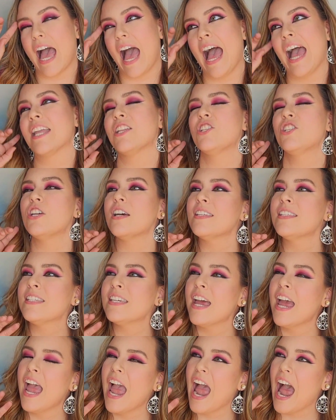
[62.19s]
I
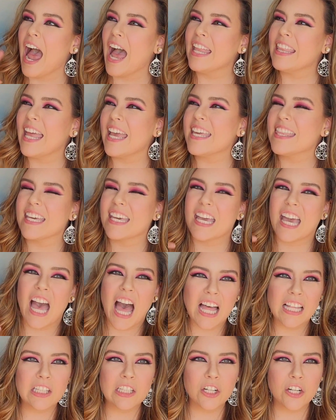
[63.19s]
like the
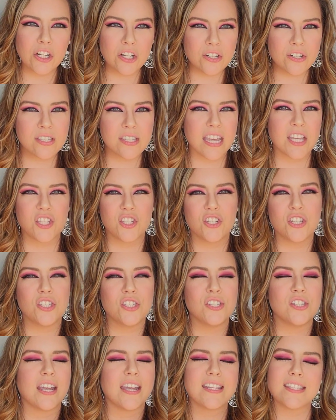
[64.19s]
colors.
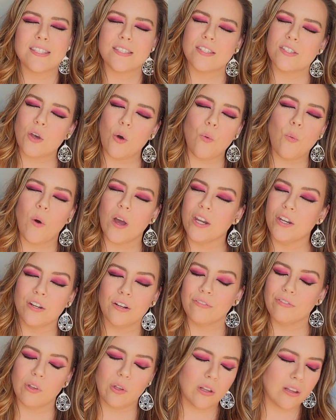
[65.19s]
It's so
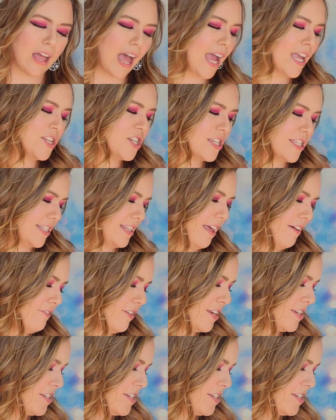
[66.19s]
wonderful. I just love it.